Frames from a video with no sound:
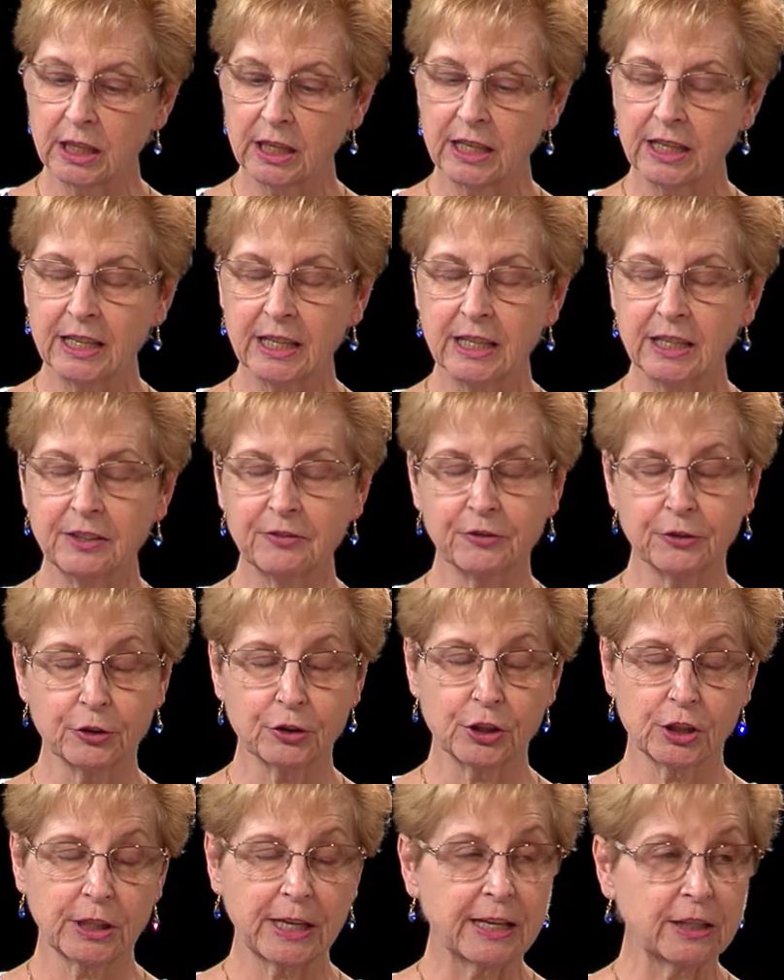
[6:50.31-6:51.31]
He
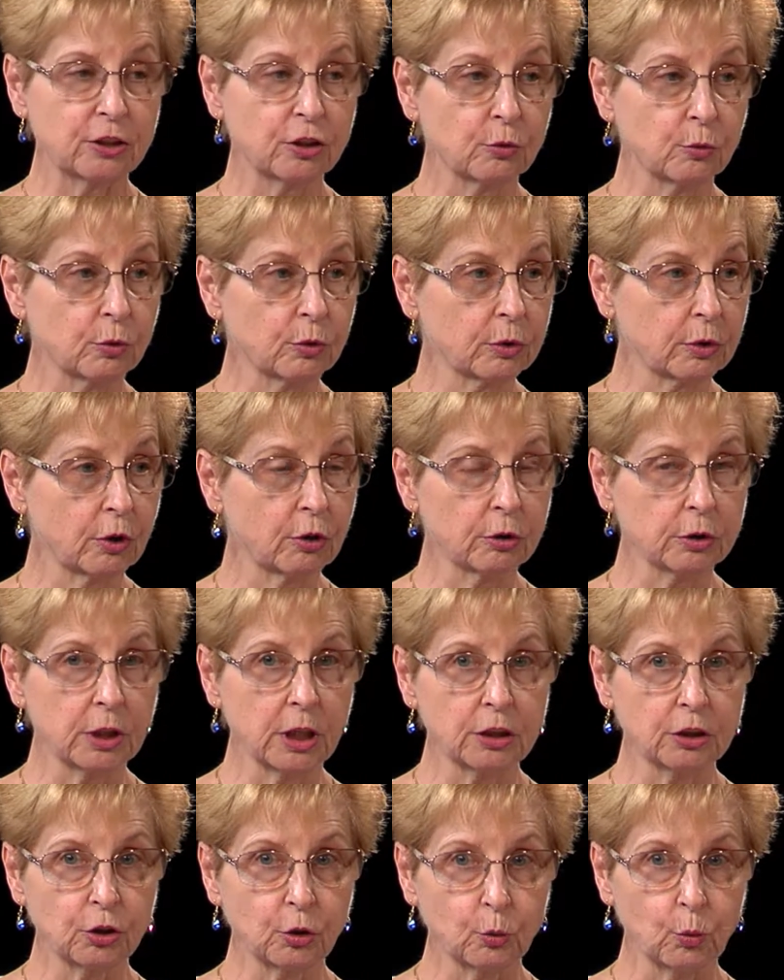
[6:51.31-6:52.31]
first had to hold
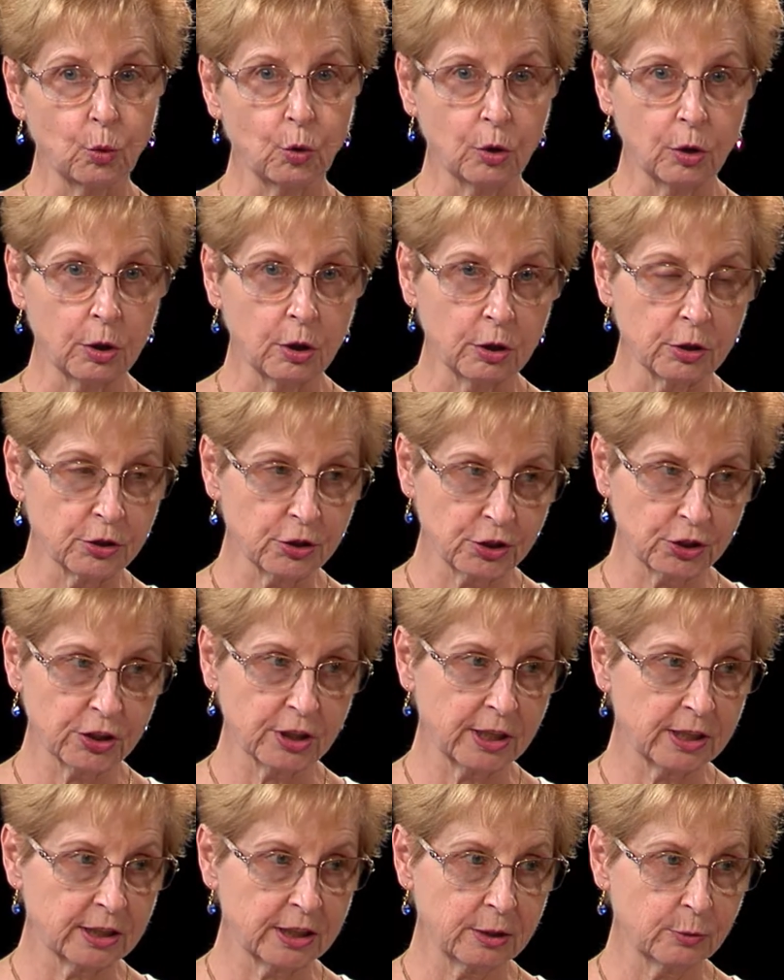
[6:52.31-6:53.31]
on to walls as mm -hmm.
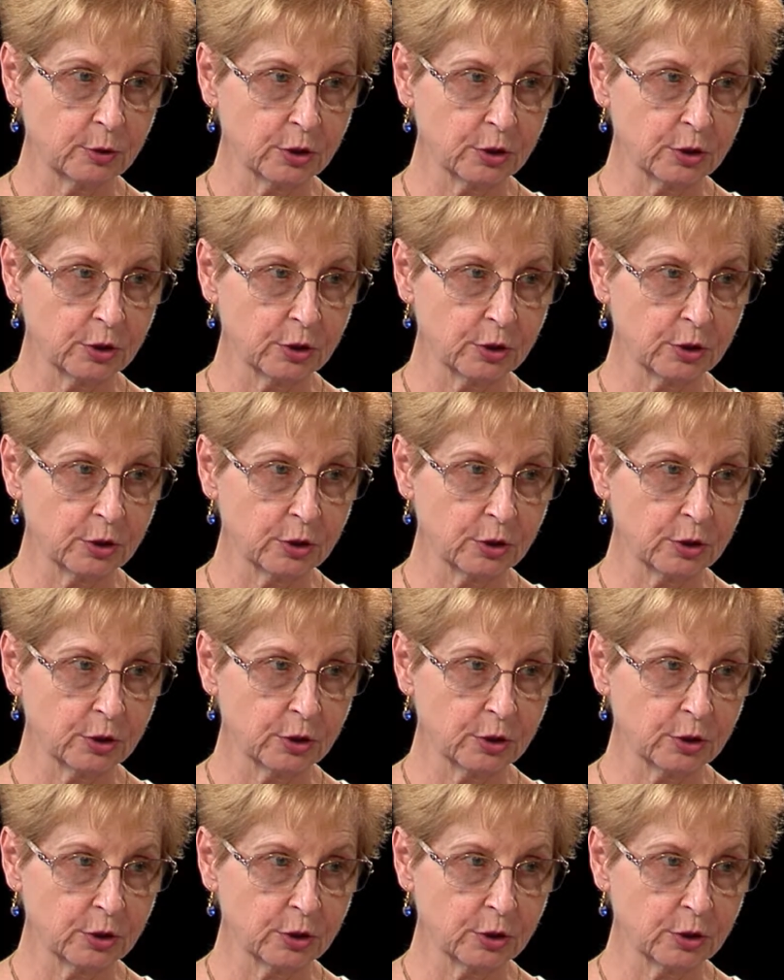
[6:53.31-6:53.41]
he mm-hmm.